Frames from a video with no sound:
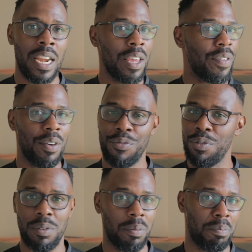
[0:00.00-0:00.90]
Anything
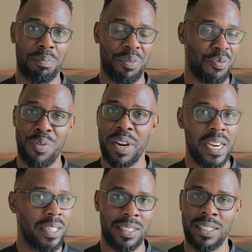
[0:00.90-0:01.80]
from
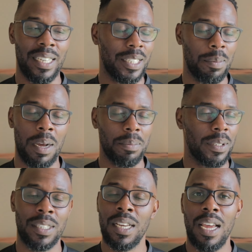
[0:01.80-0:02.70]
3 to 6
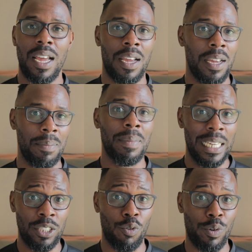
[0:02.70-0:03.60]
months
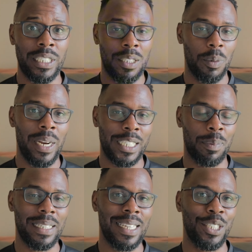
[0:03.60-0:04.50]
is a reasonable
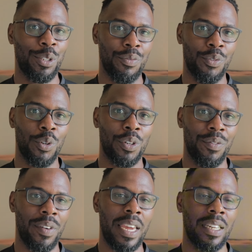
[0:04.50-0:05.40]
expectation for
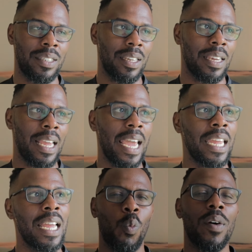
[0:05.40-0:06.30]
conveyancing,
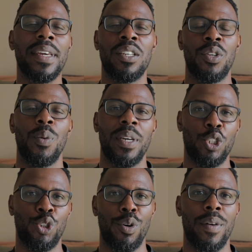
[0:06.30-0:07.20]
okay? And what are they
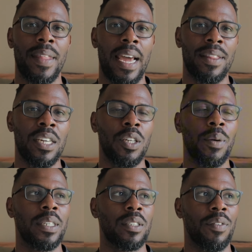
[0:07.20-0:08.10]
doing during that? They're
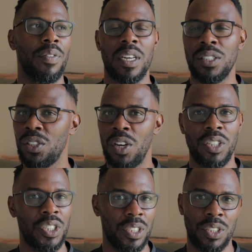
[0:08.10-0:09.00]
doing stuff like
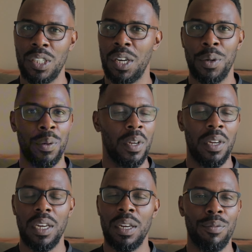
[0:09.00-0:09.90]
searches, so
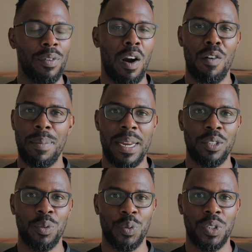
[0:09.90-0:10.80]

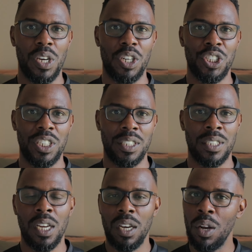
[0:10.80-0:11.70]
environmental
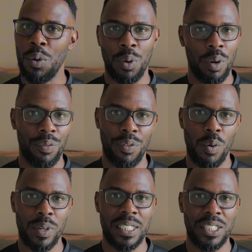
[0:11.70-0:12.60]
searches, local
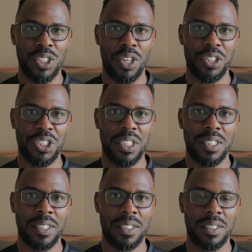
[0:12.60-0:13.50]
authority
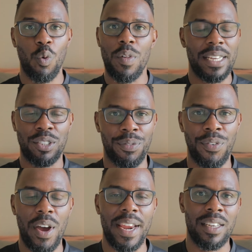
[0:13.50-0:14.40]
searches, and all that's to
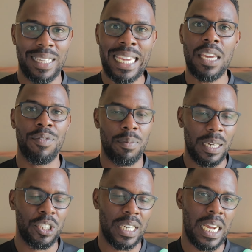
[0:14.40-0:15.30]
find key
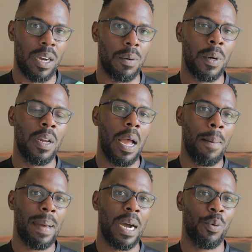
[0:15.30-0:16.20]
information out
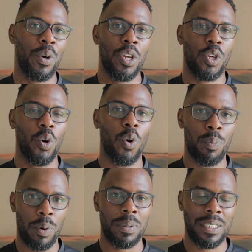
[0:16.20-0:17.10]
about your
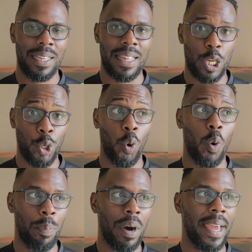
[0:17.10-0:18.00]
property that
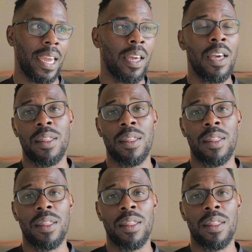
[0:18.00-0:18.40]
you're buying.